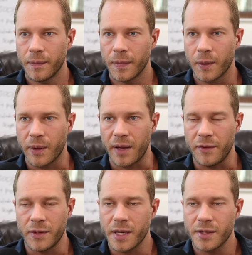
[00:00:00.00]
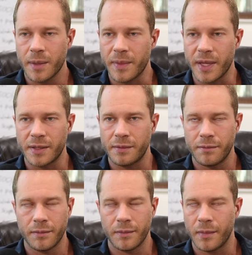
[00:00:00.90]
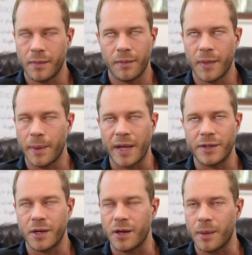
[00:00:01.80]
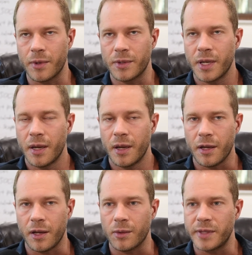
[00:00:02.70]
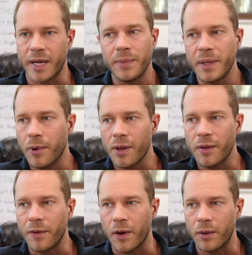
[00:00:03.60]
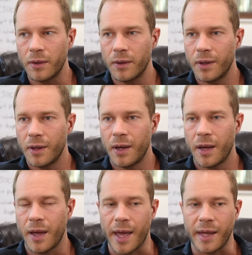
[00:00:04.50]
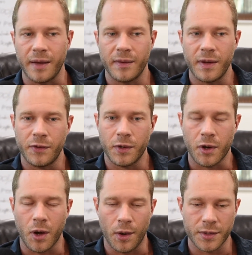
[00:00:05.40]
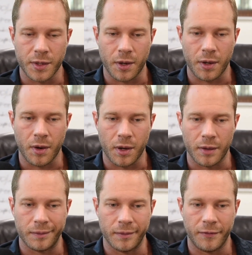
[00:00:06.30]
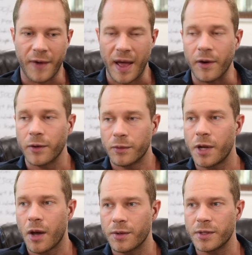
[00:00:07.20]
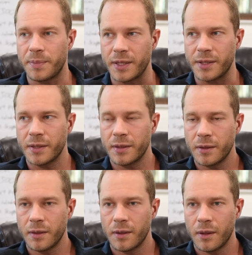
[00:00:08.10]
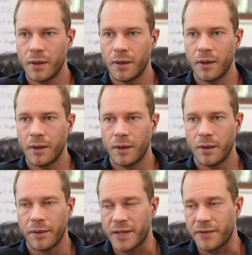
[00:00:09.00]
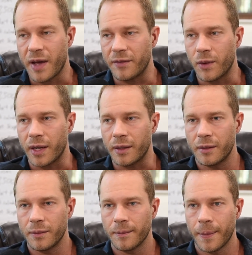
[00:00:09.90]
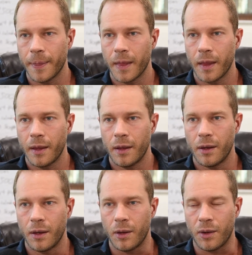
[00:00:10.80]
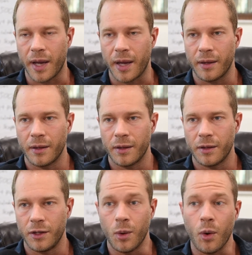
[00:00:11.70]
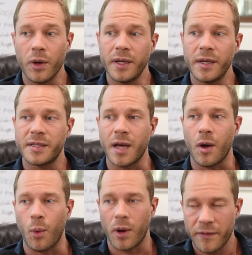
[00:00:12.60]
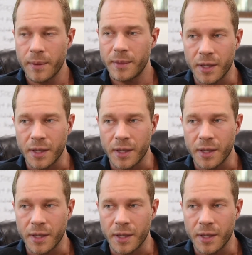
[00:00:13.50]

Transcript: right? If you sell something that's imaginary numbers, you know, 10 people on the phone, and even if your calls are are $500 a piece, that's 5 grand. Okay. You only need to sell one of them to